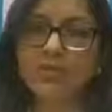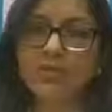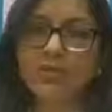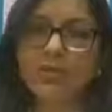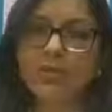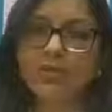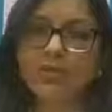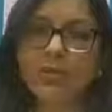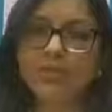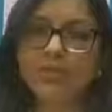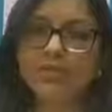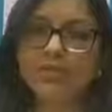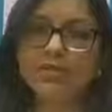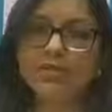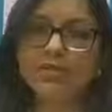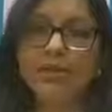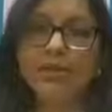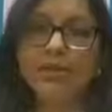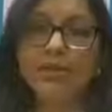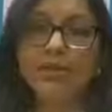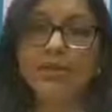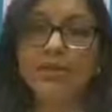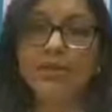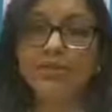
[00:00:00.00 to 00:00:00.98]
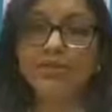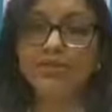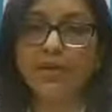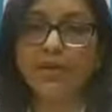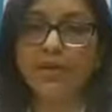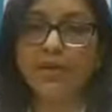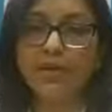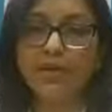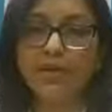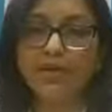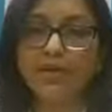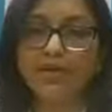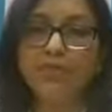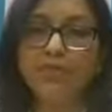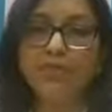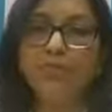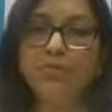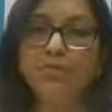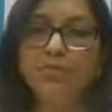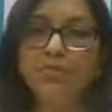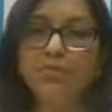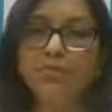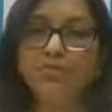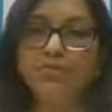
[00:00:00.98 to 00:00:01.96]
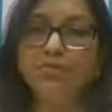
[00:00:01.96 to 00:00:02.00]
You might start coughing. If it
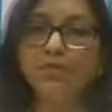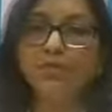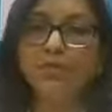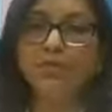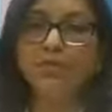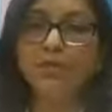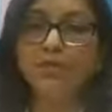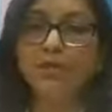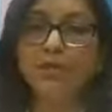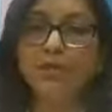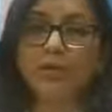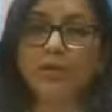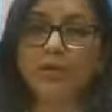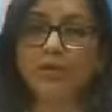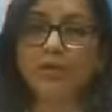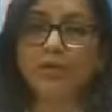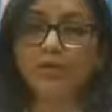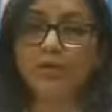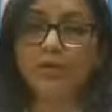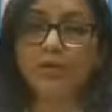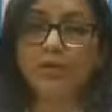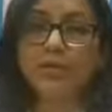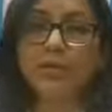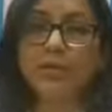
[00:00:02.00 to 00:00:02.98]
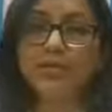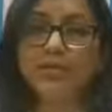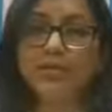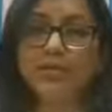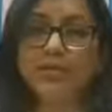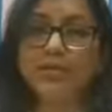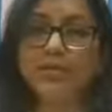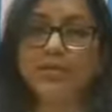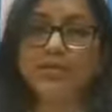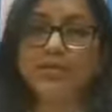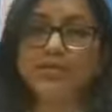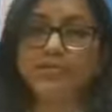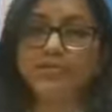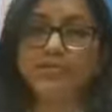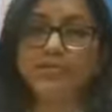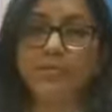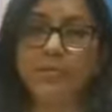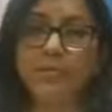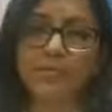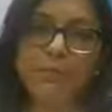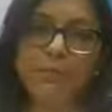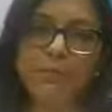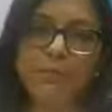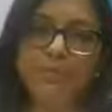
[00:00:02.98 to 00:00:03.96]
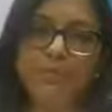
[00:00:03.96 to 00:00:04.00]
goes further downwards, you might start
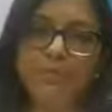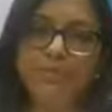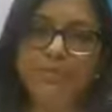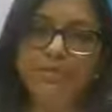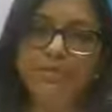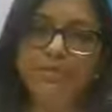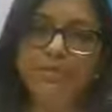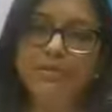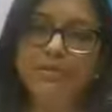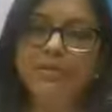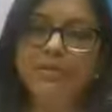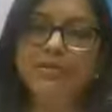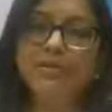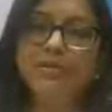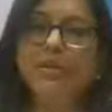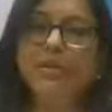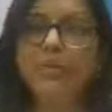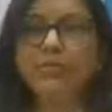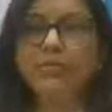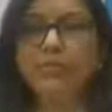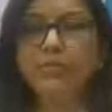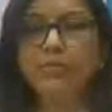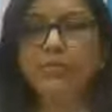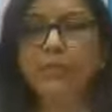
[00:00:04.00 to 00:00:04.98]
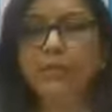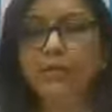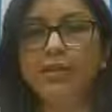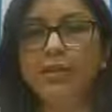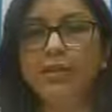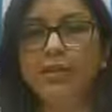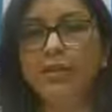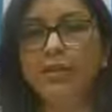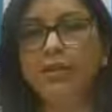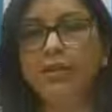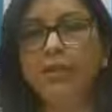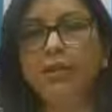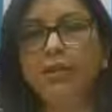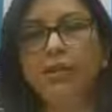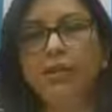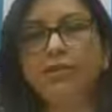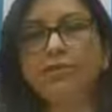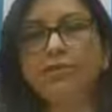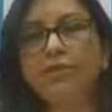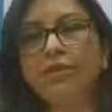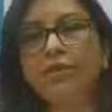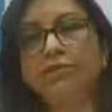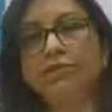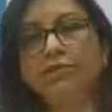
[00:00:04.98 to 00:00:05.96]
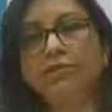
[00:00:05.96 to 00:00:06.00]
coughing, because it will
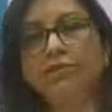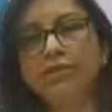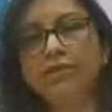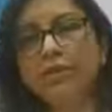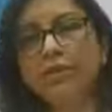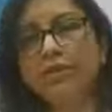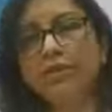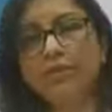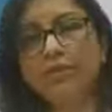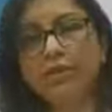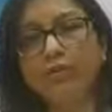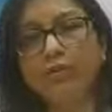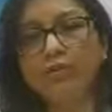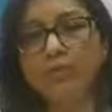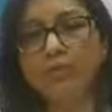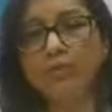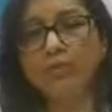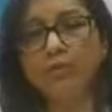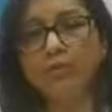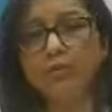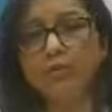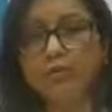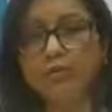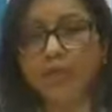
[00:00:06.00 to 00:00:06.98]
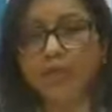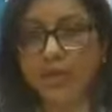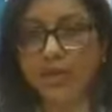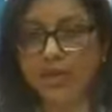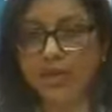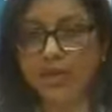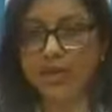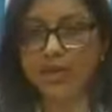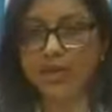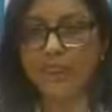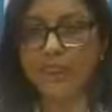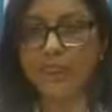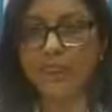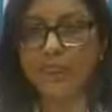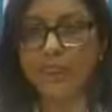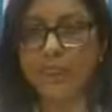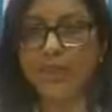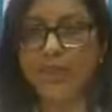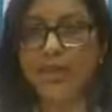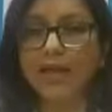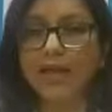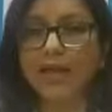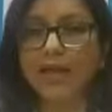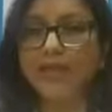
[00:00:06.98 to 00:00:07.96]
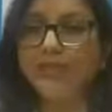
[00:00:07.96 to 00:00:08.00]
cause inflammation of your trachea.
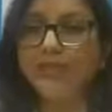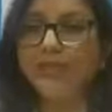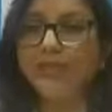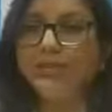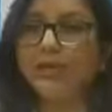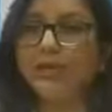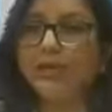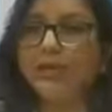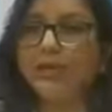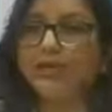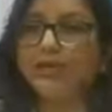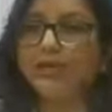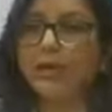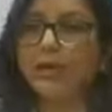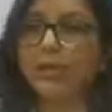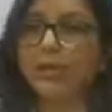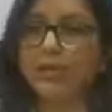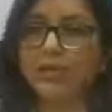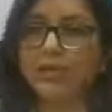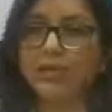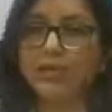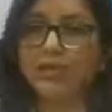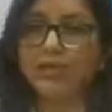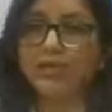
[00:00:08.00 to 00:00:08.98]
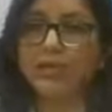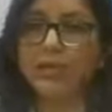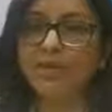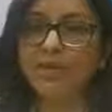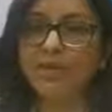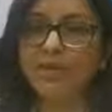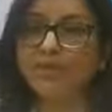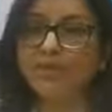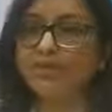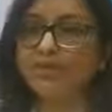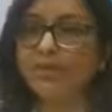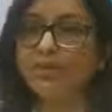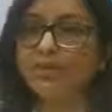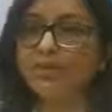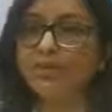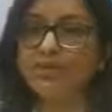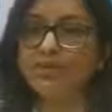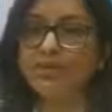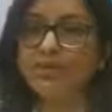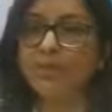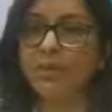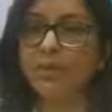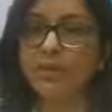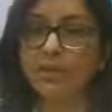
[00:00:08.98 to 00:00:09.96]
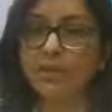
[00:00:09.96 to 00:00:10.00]
And further downwards, when it
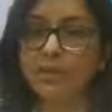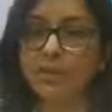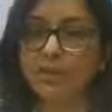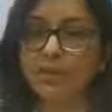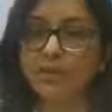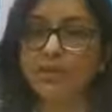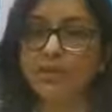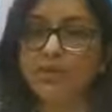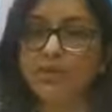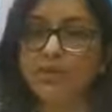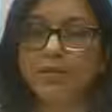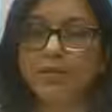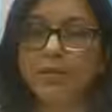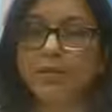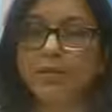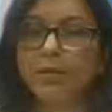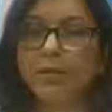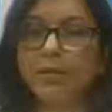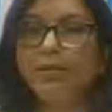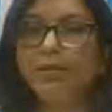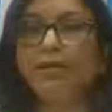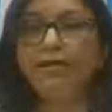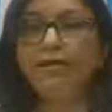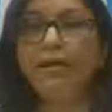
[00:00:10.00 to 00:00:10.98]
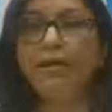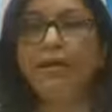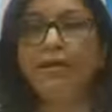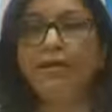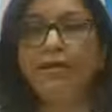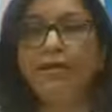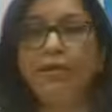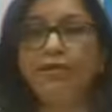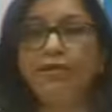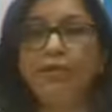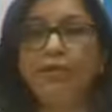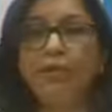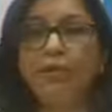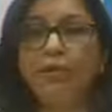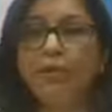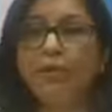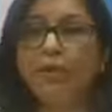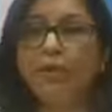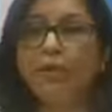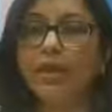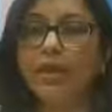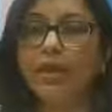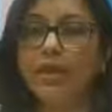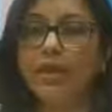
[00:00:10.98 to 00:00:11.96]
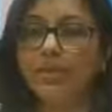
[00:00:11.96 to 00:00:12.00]
reaches your lungs, you might have
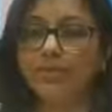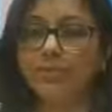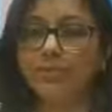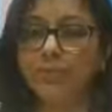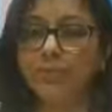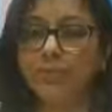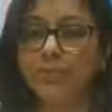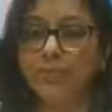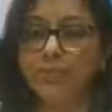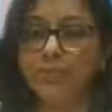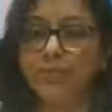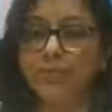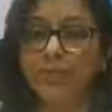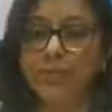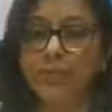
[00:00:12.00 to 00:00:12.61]
bronchial asthma.